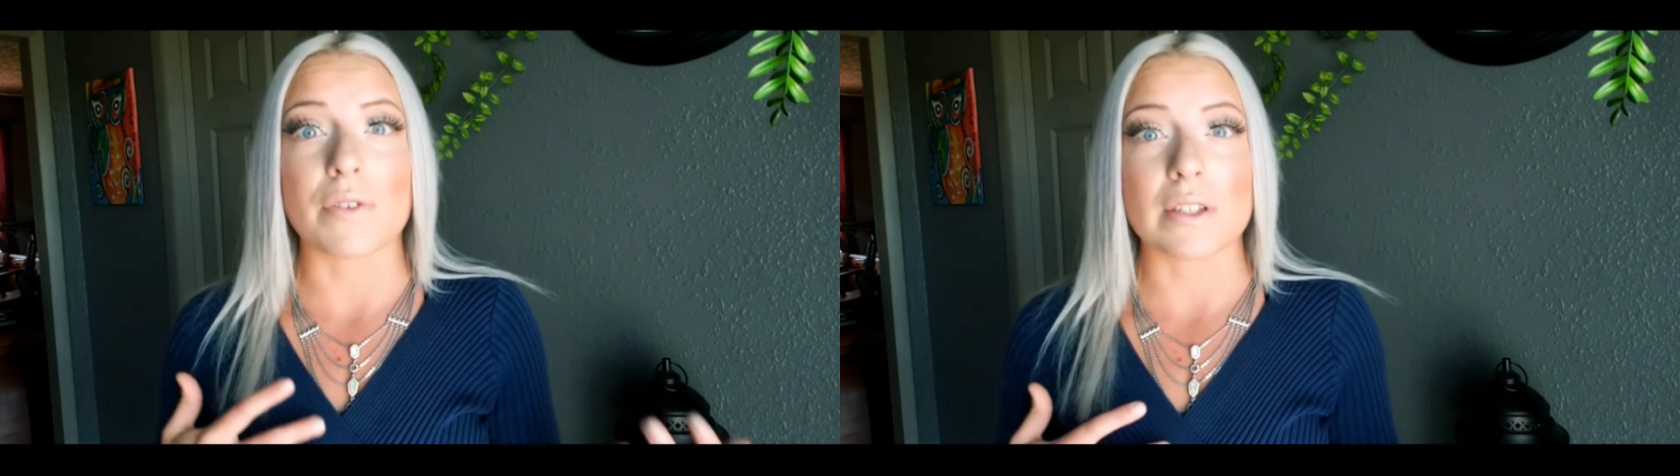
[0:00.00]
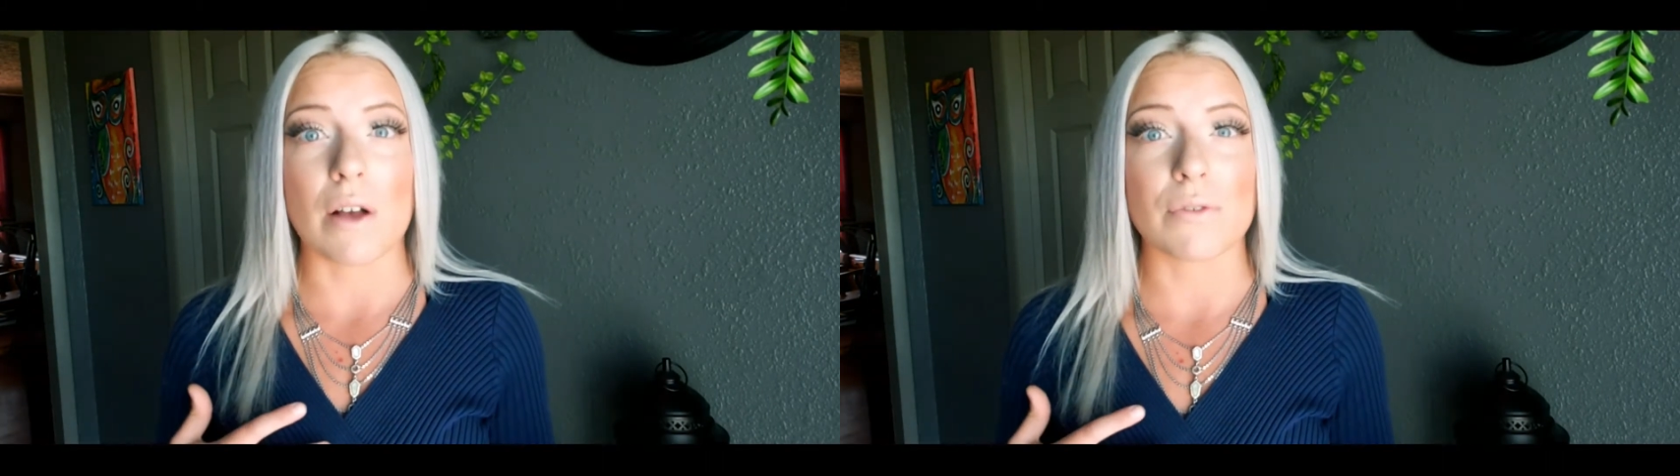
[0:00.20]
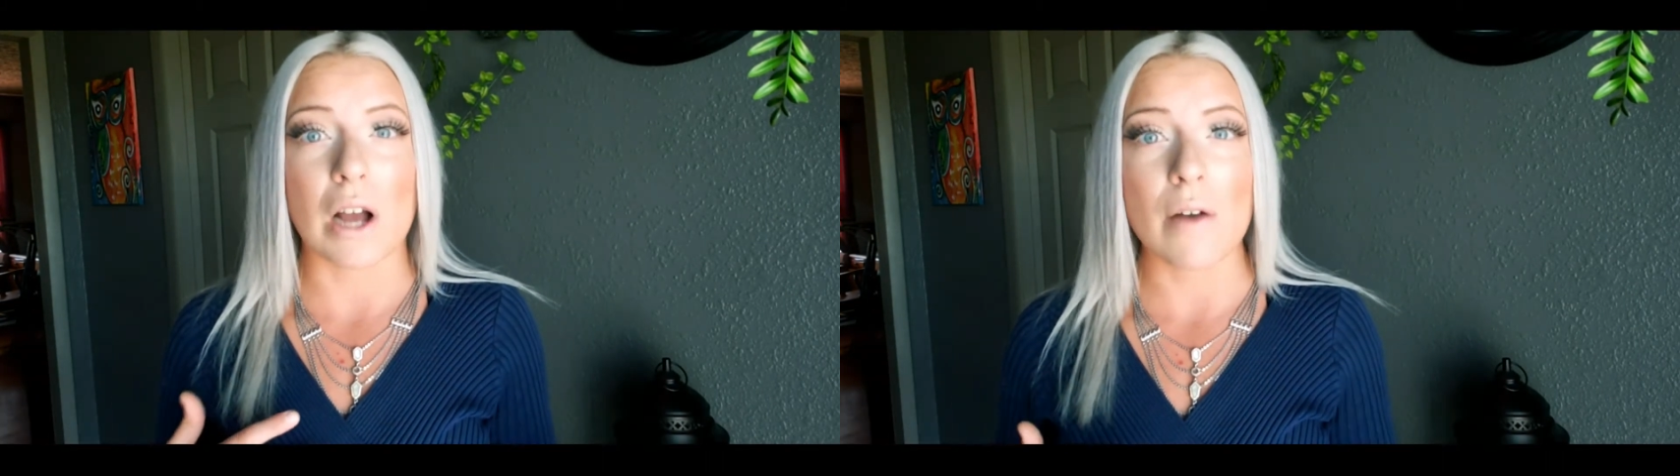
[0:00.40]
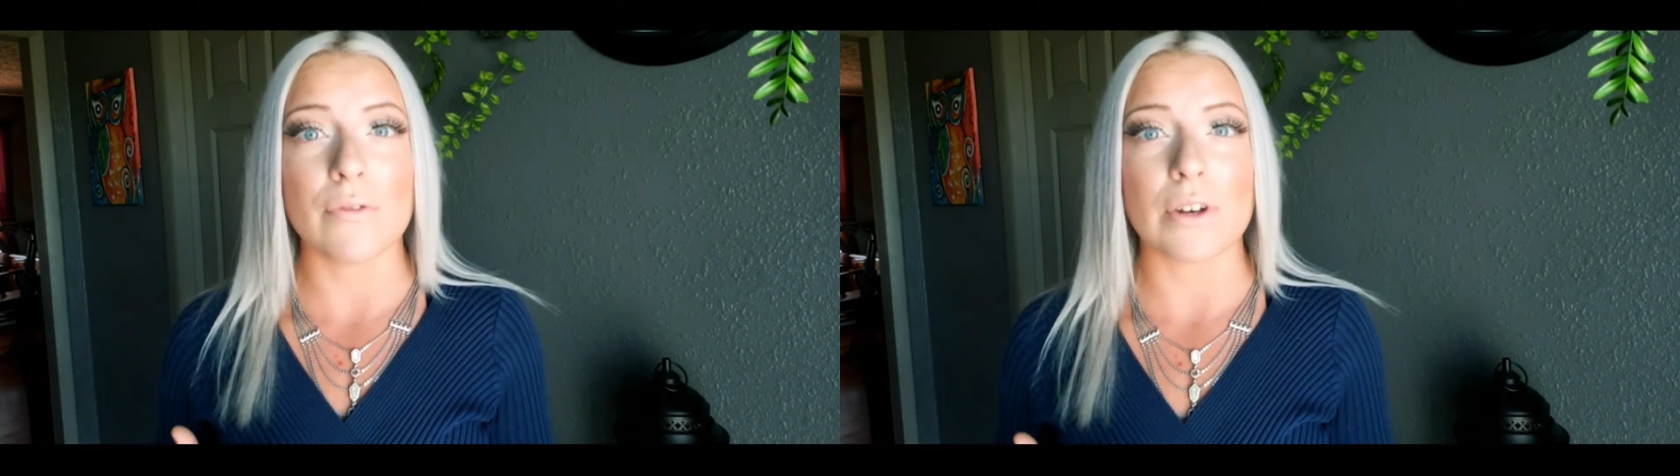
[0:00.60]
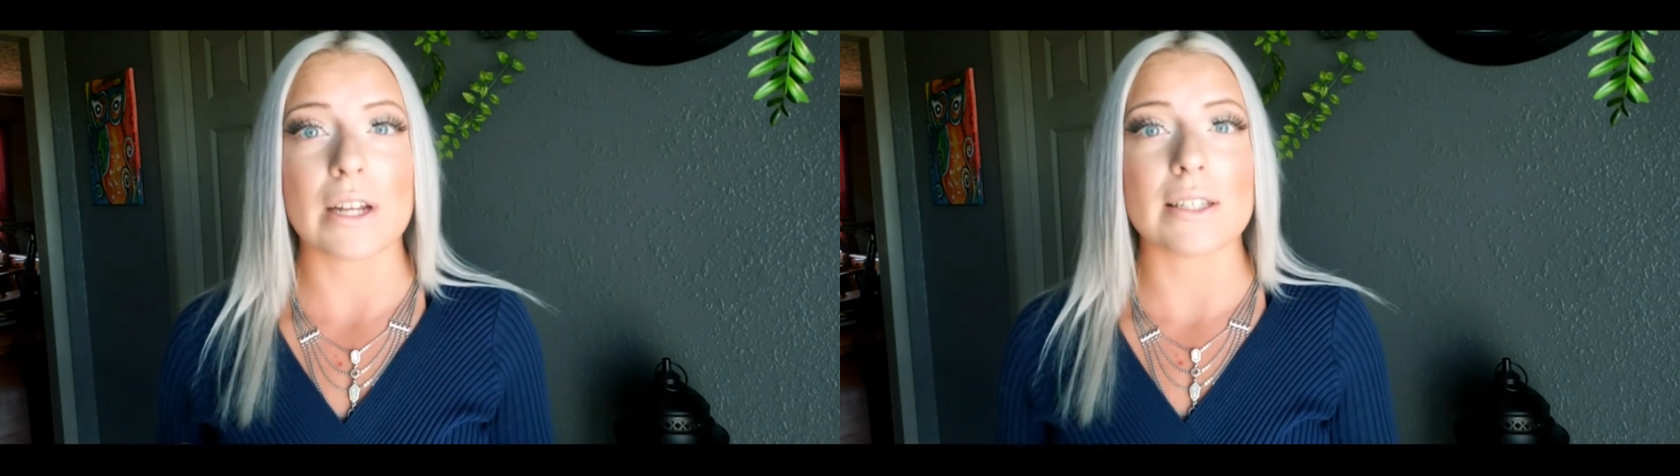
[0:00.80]

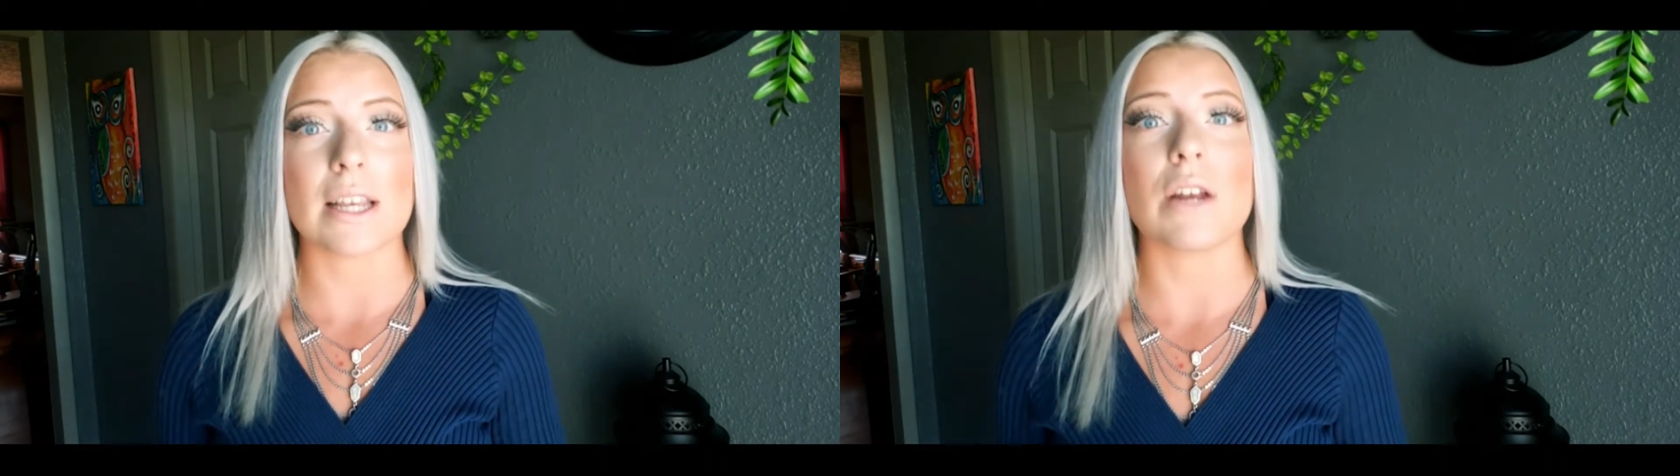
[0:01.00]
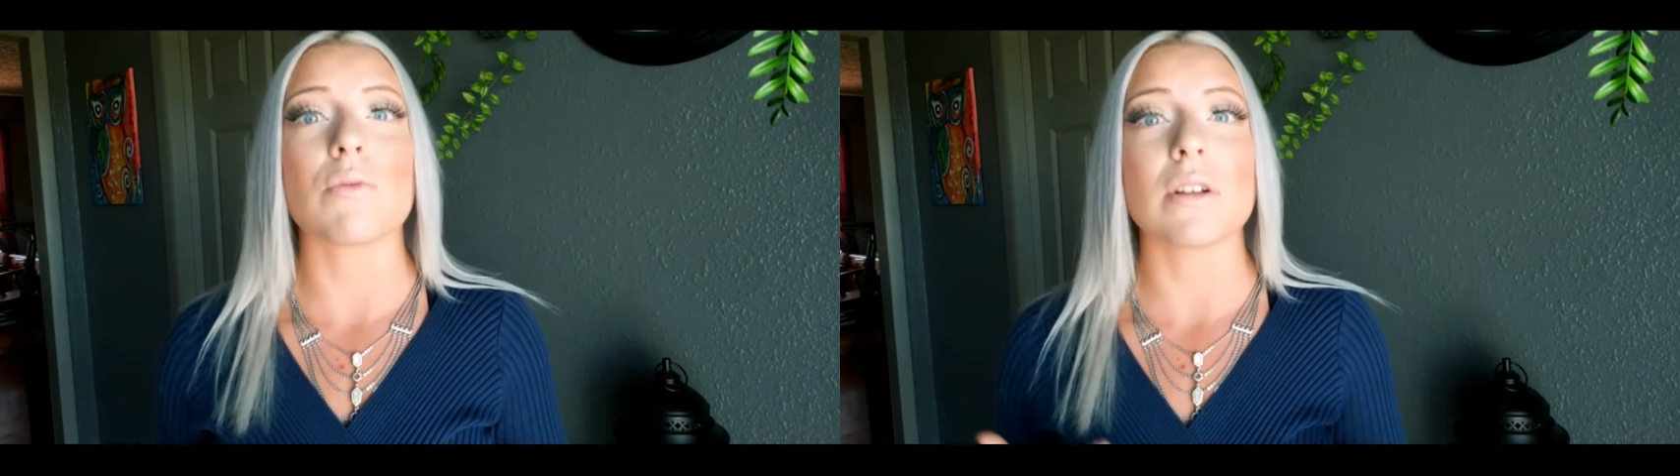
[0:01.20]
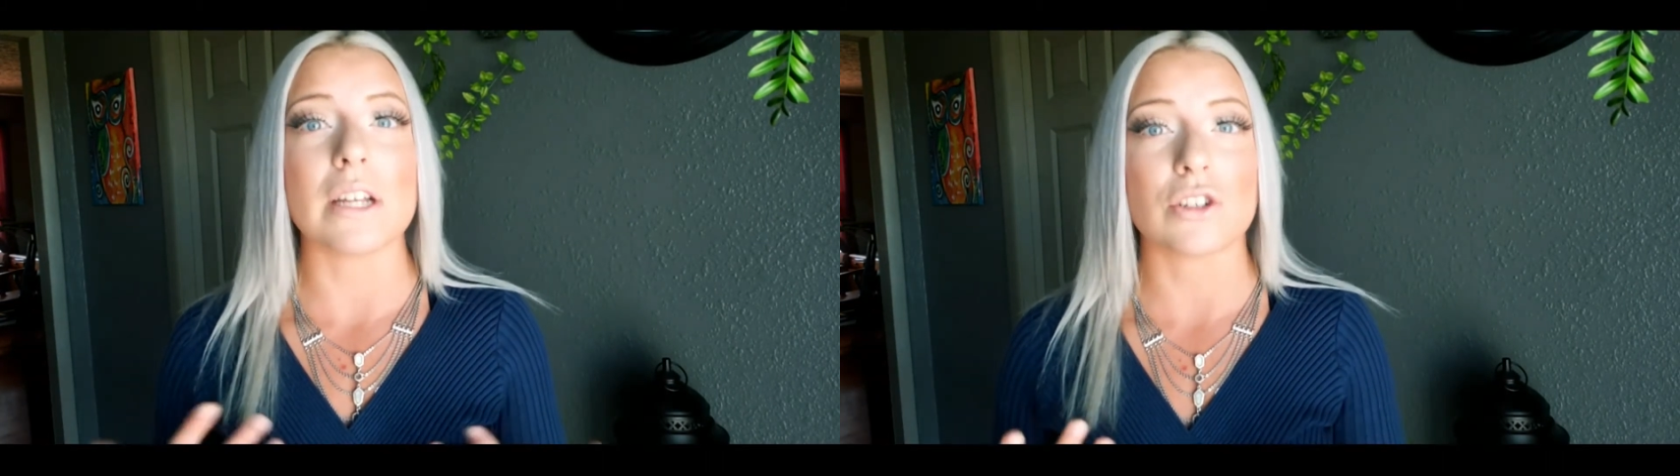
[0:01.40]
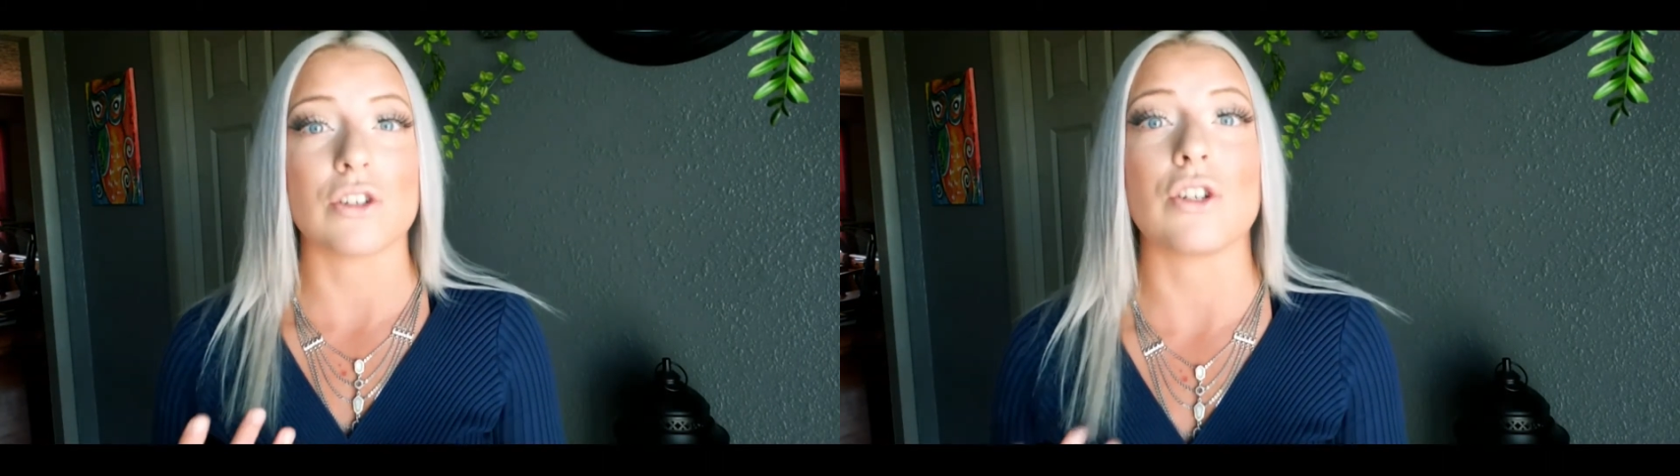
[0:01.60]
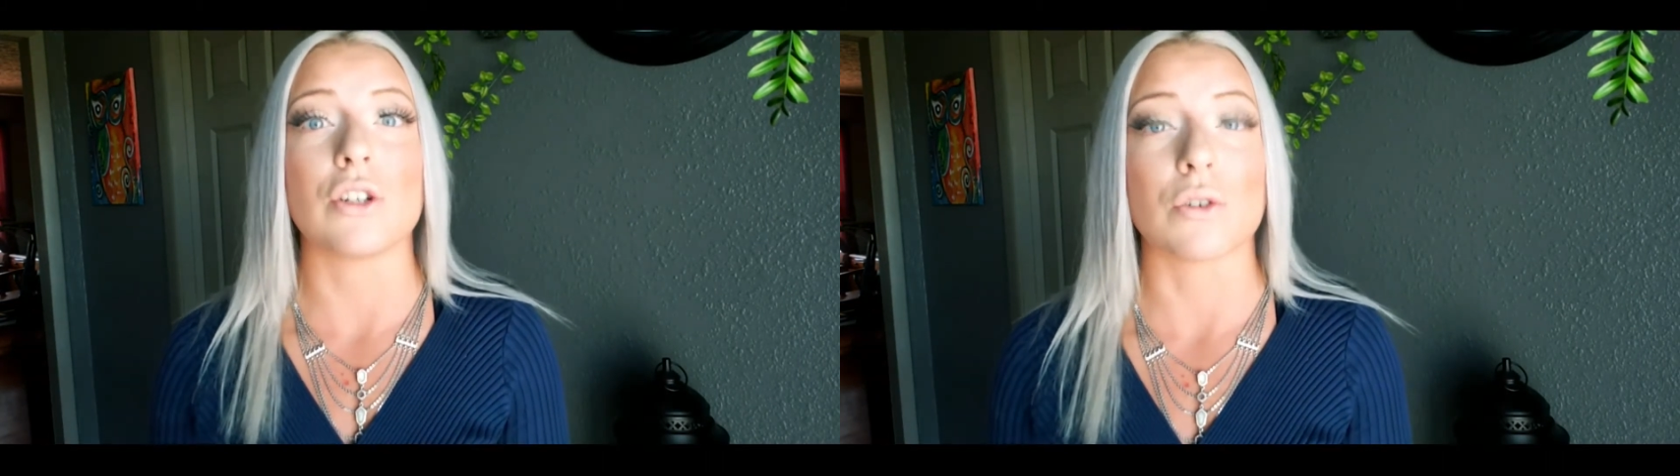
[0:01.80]
self-confidence in relation
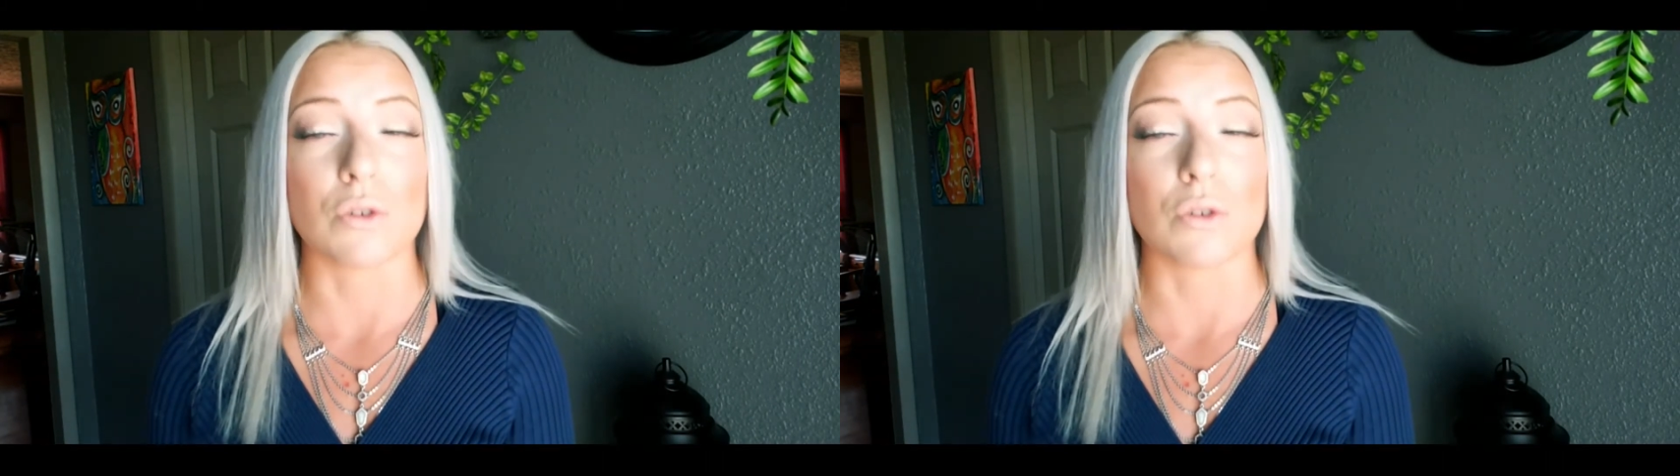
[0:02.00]
to your